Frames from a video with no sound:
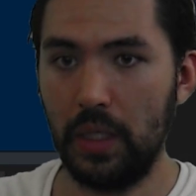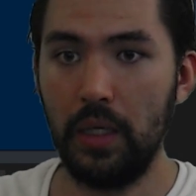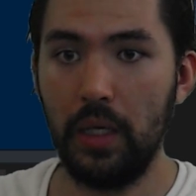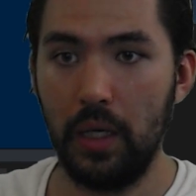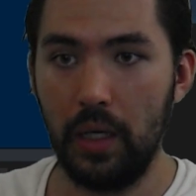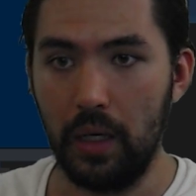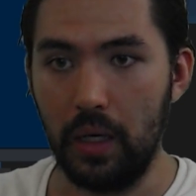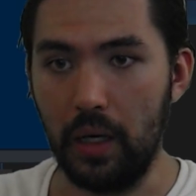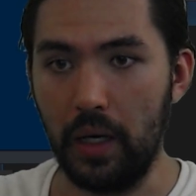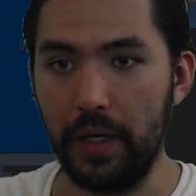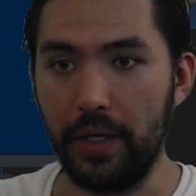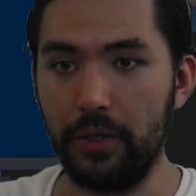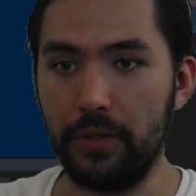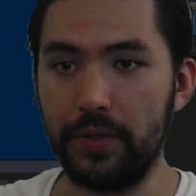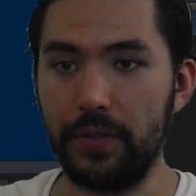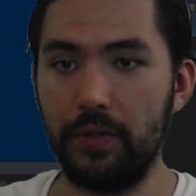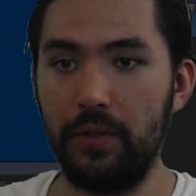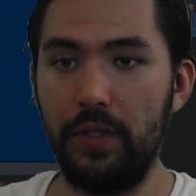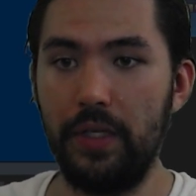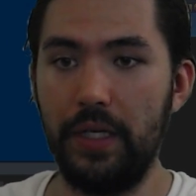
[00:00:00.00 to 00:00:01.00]
All right, here's
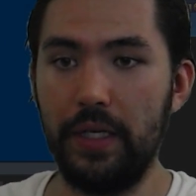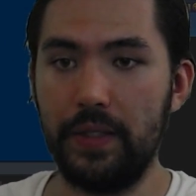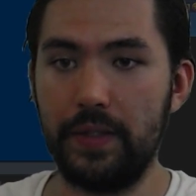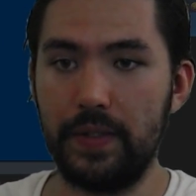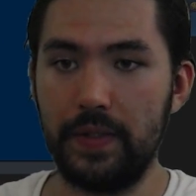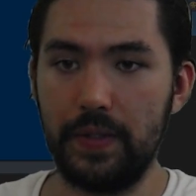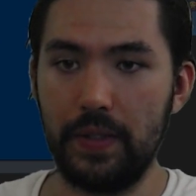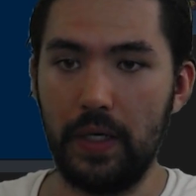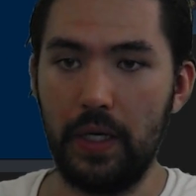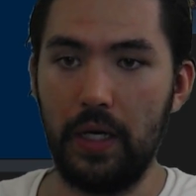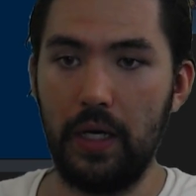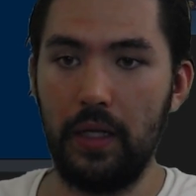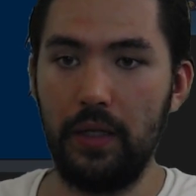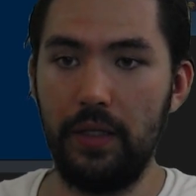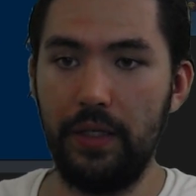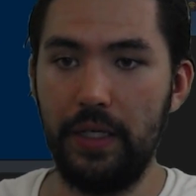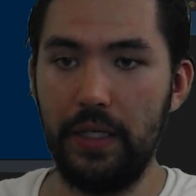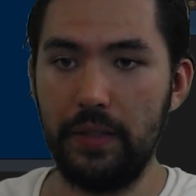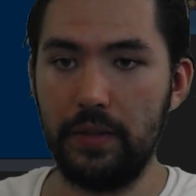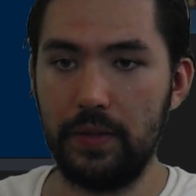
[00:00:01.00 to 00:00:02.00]
our leaks.
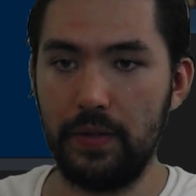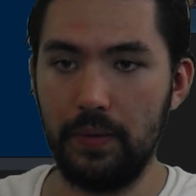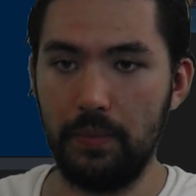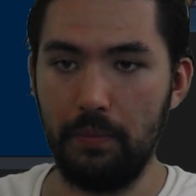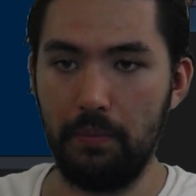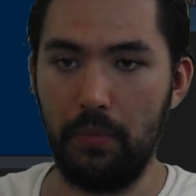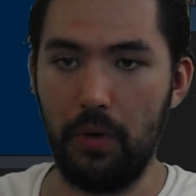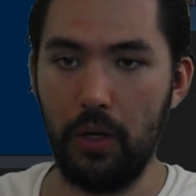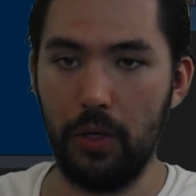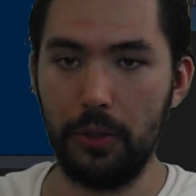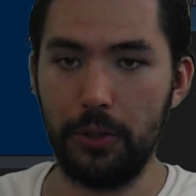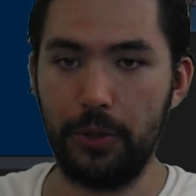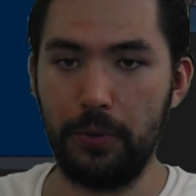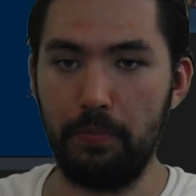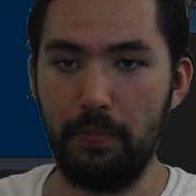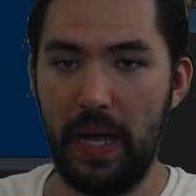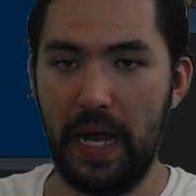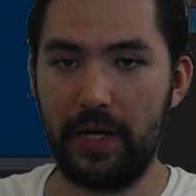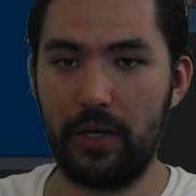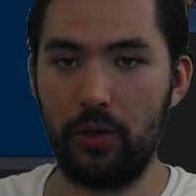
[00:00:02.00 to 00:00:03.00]
Leaked Marsh
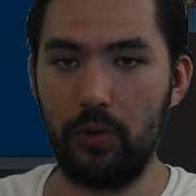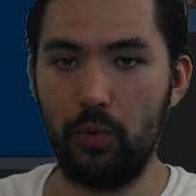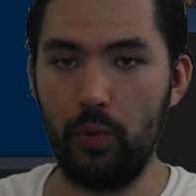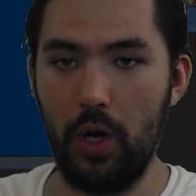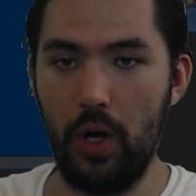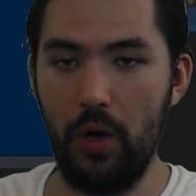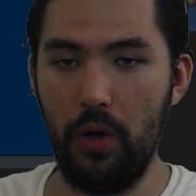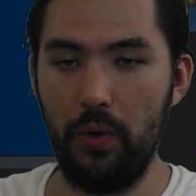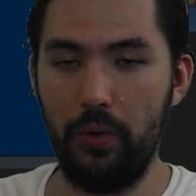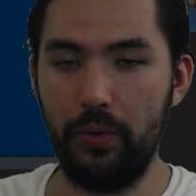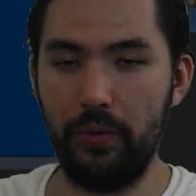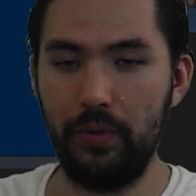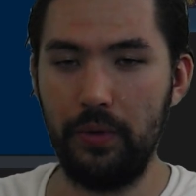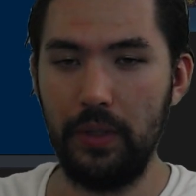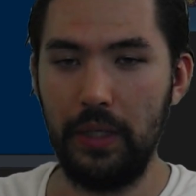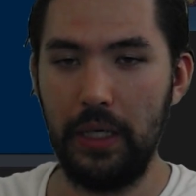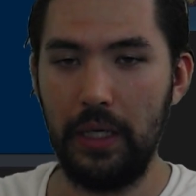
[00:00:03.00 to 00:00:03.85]
Macaron.